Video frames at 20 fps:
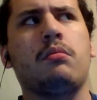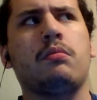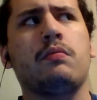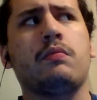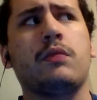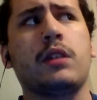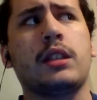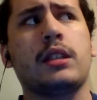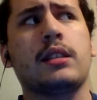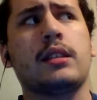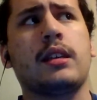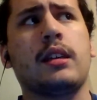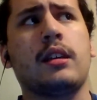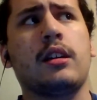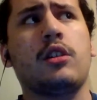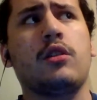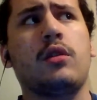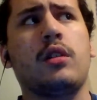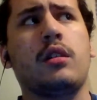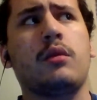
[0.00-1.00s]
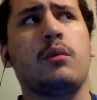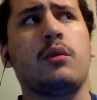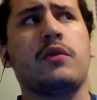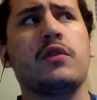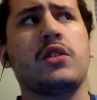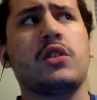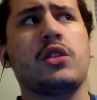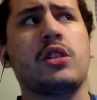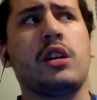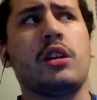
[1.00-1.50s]
what's gonna go on with
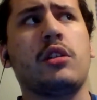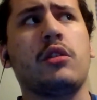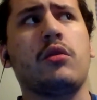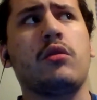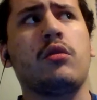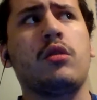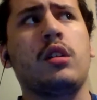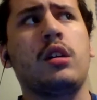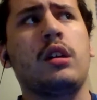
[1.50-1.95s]
this channel.